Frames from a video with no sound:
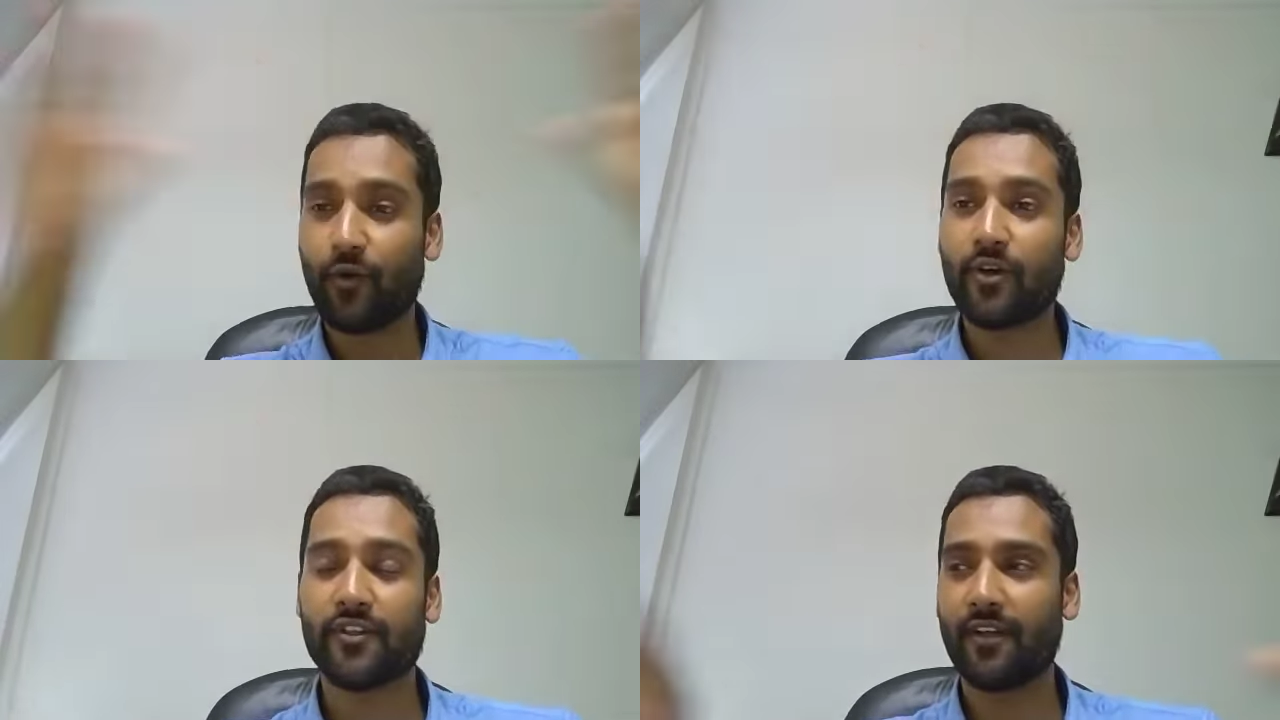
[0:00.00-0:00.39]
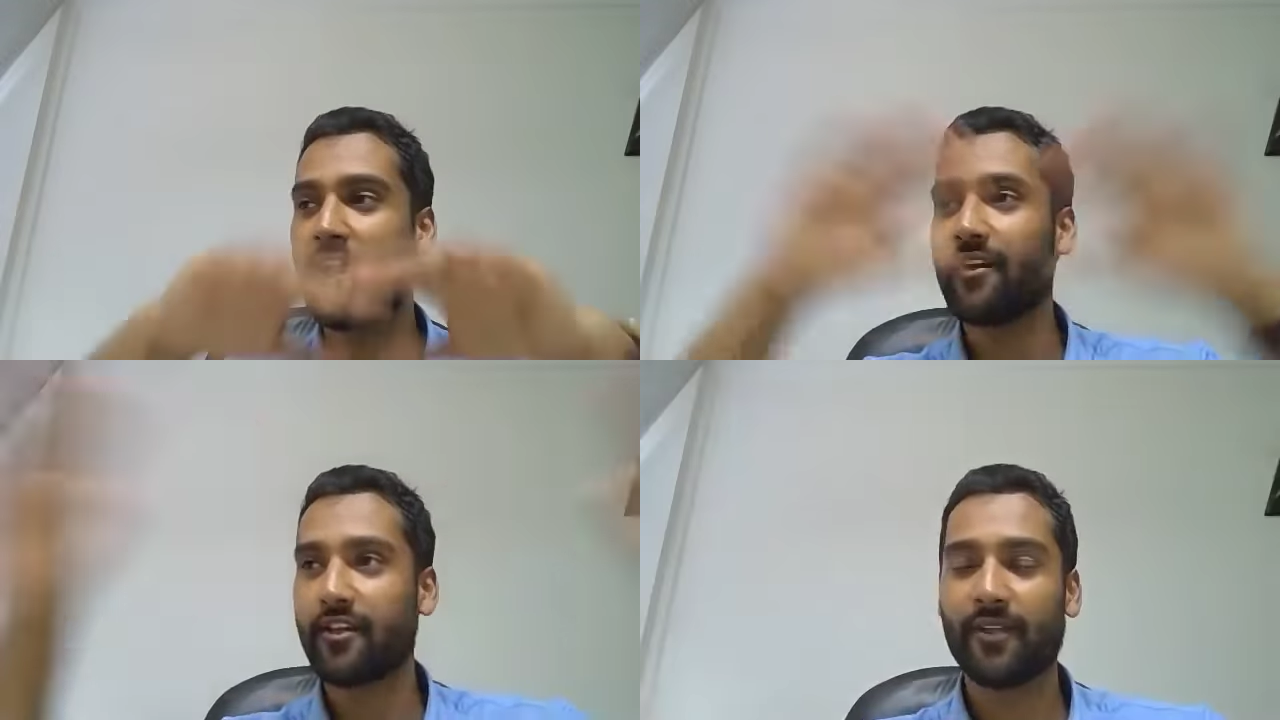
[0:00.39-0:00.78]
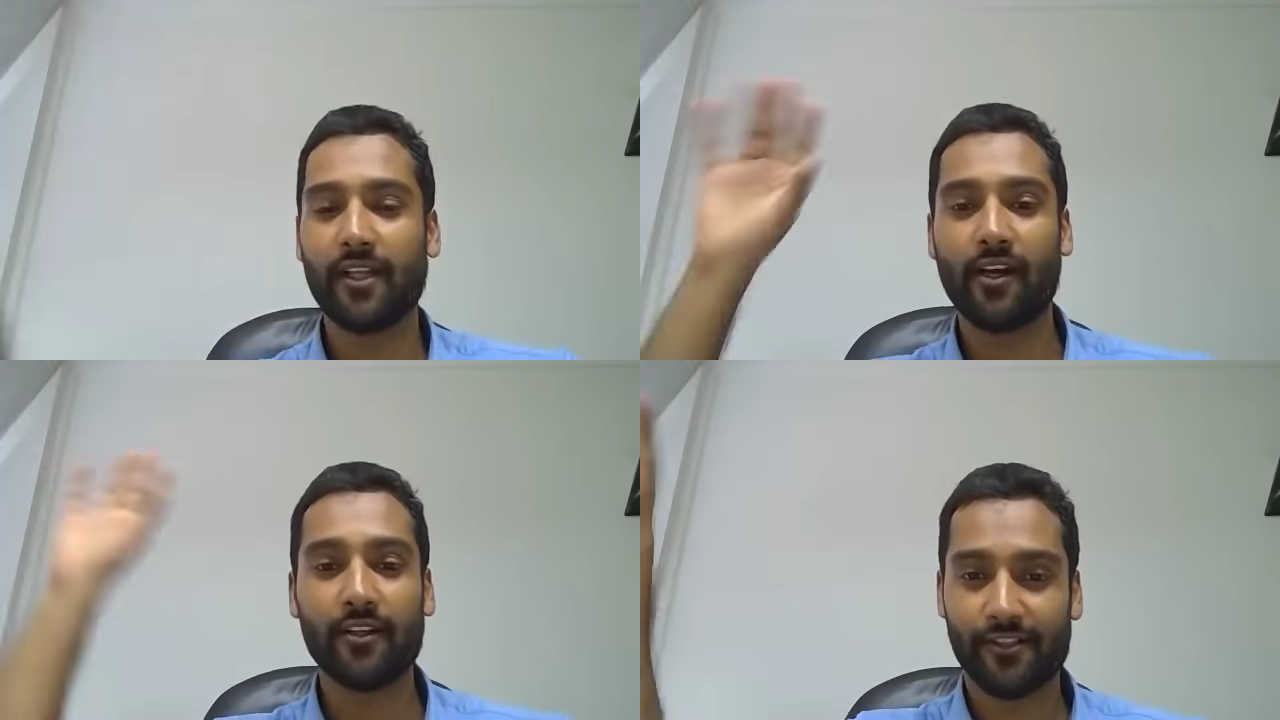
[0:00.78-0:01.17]
on that, you can be like,
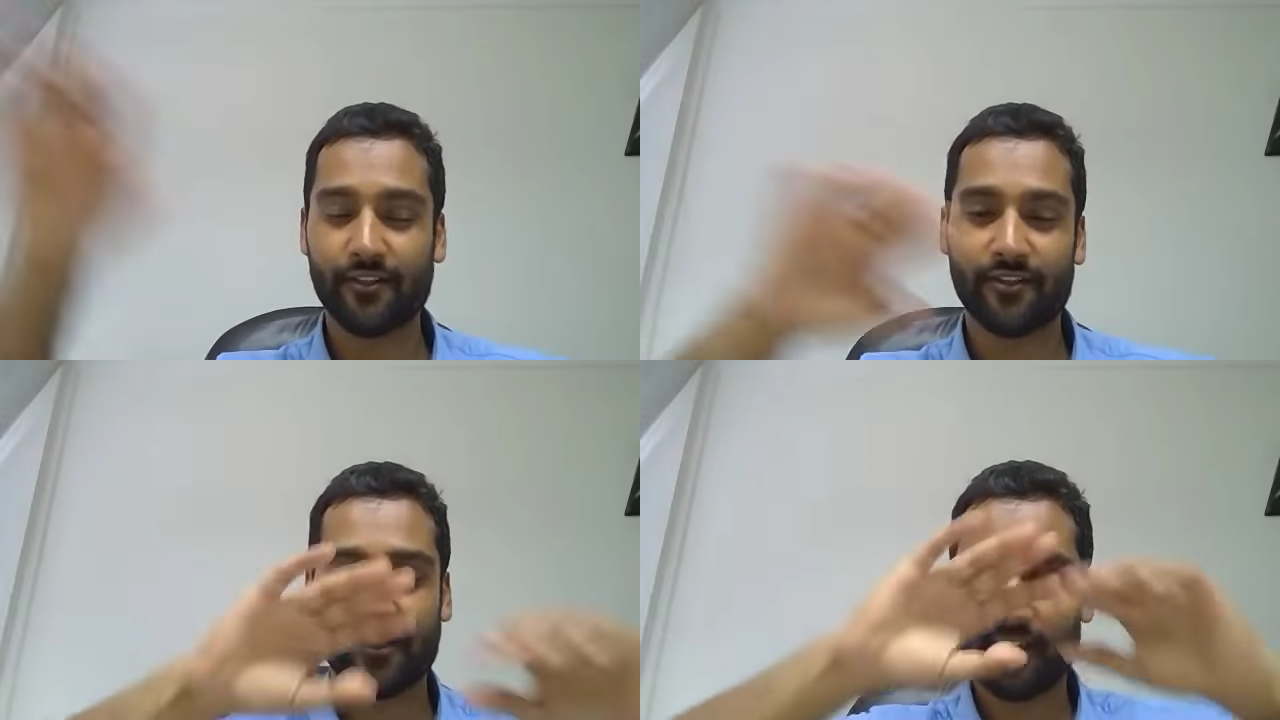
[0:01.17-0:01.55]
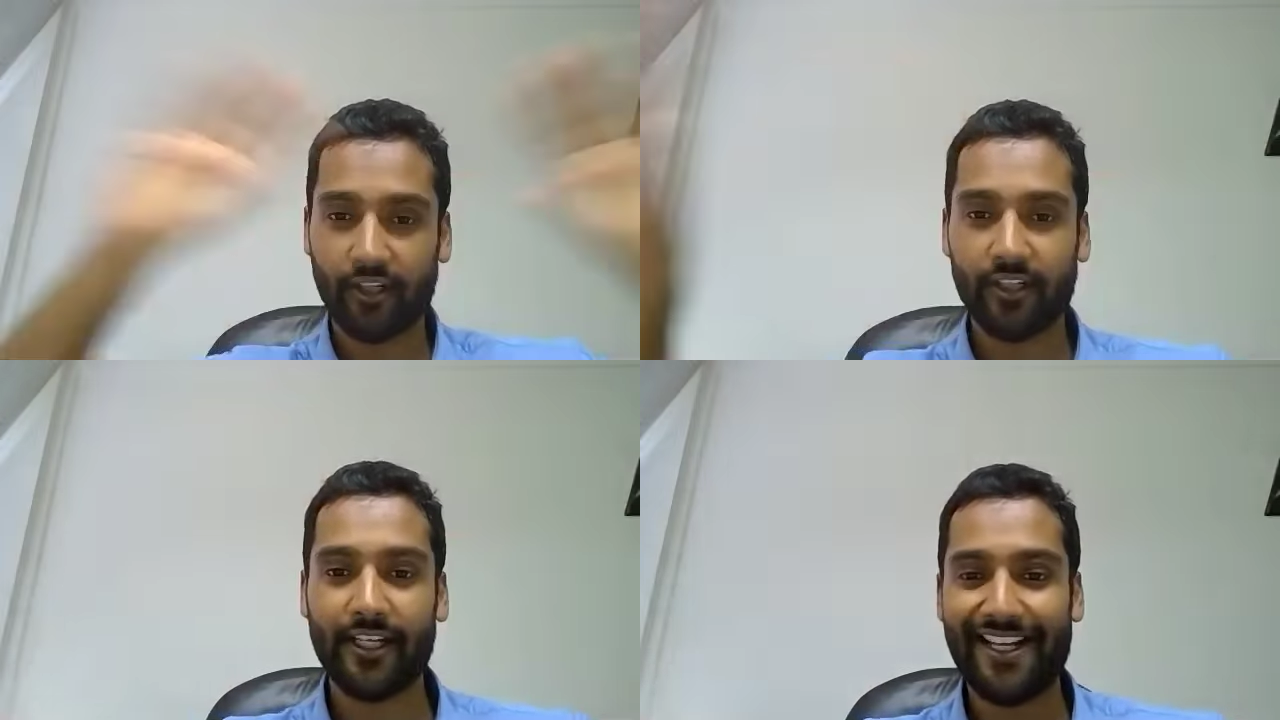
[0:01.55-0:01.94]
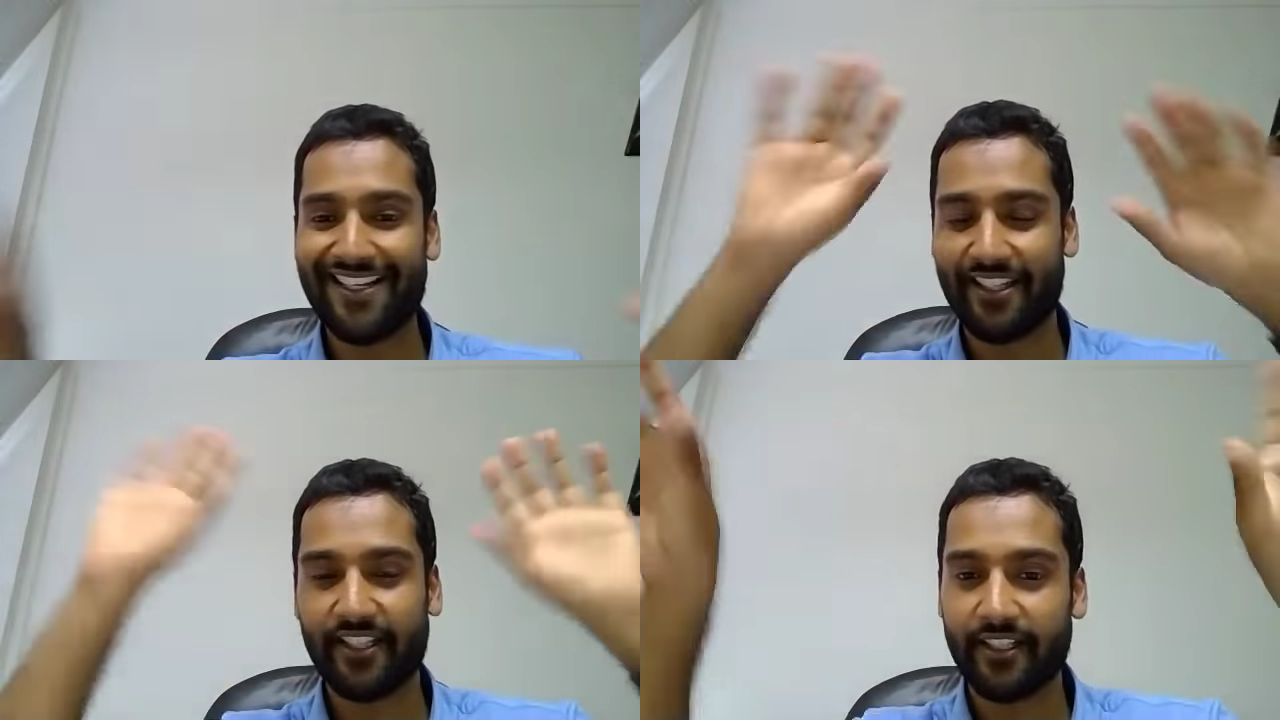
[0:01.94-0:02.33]
oh, this dude's clearly an
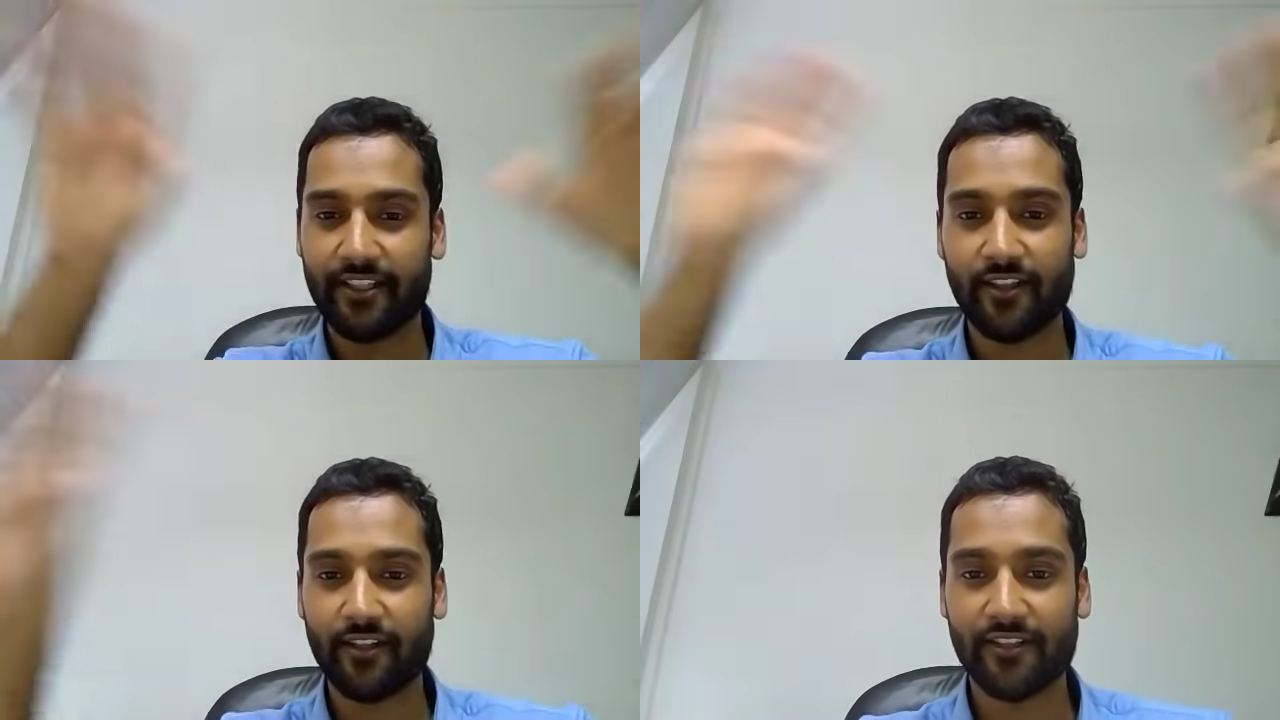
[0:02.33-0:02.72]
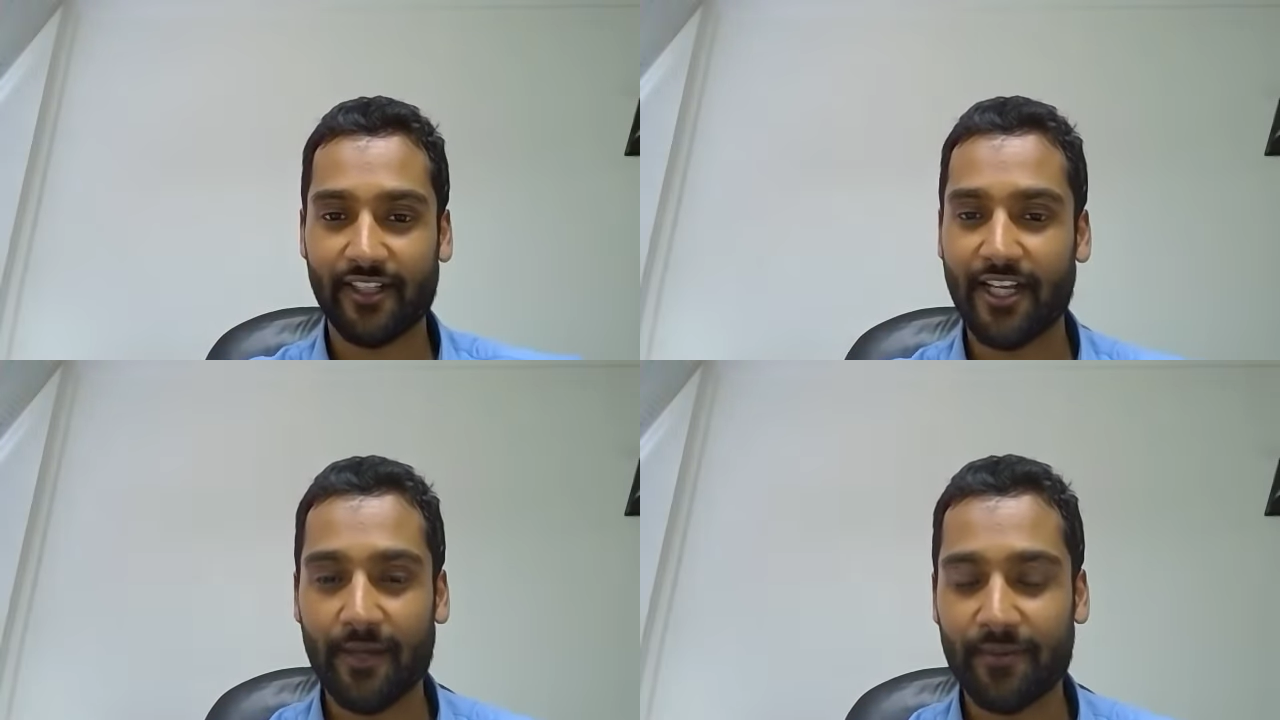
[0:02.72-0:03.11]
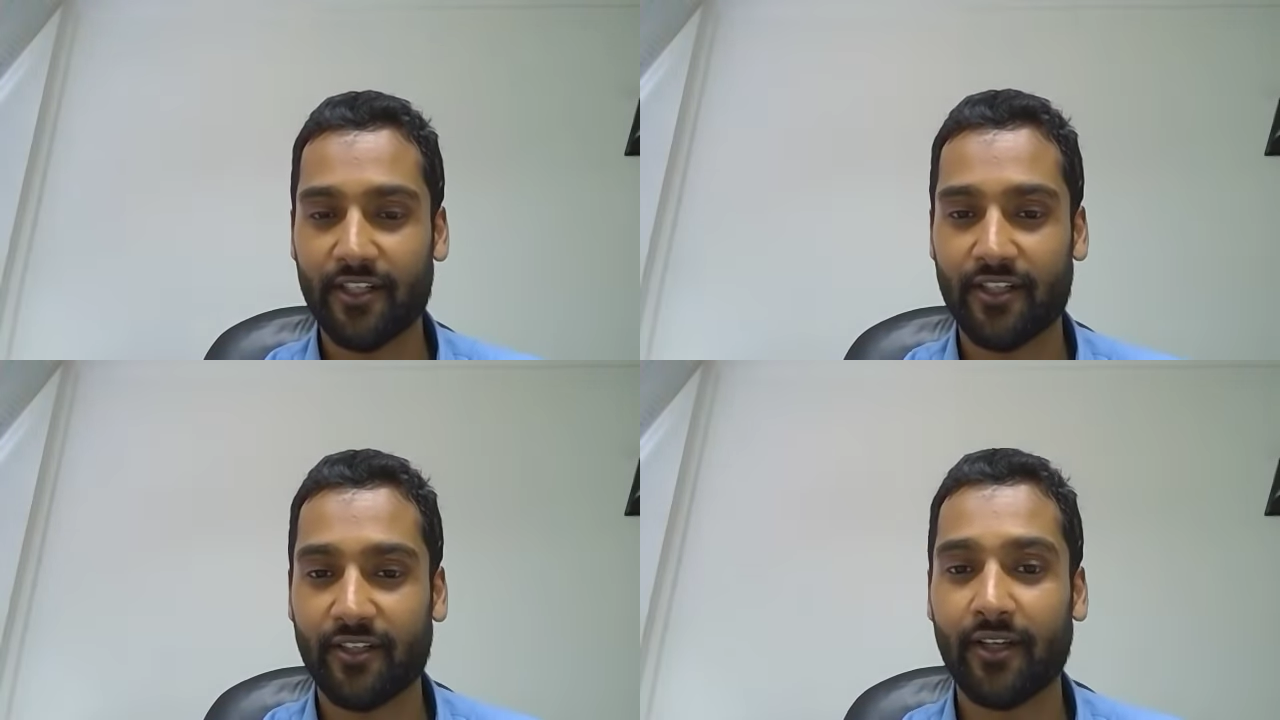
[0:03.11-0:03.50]
NT, does all this like abstract
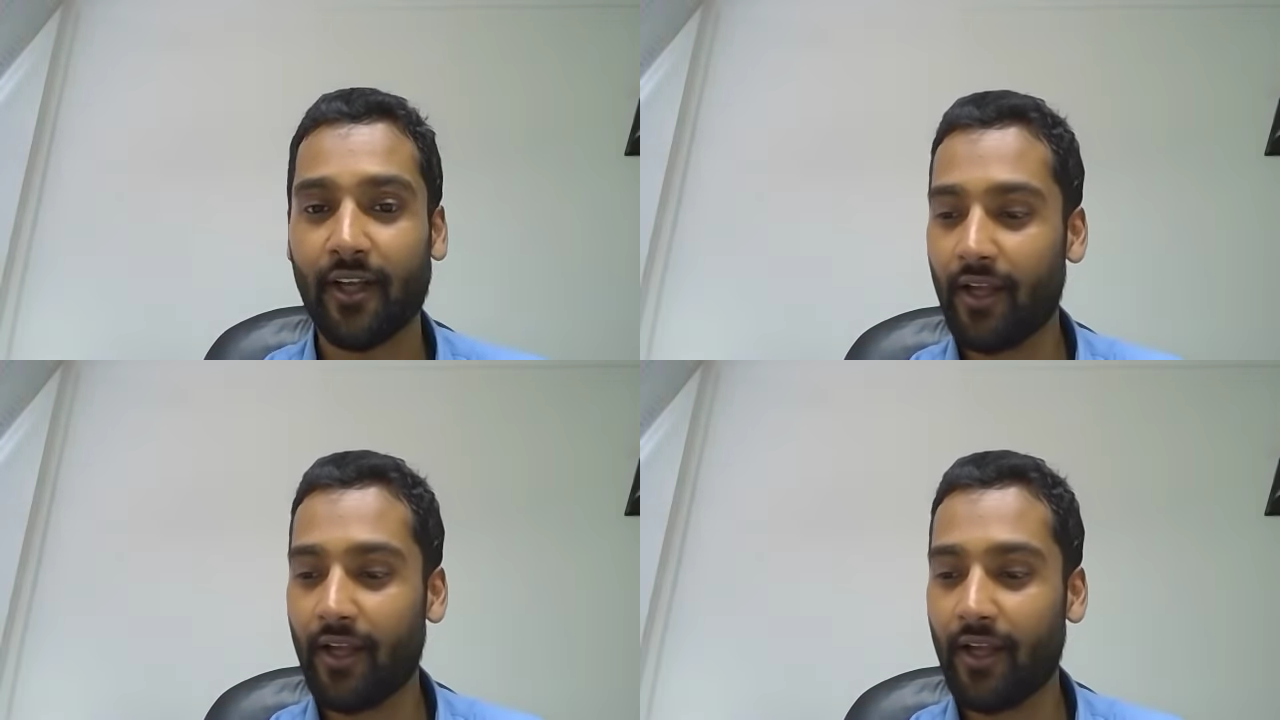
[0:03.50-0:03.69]
shit. But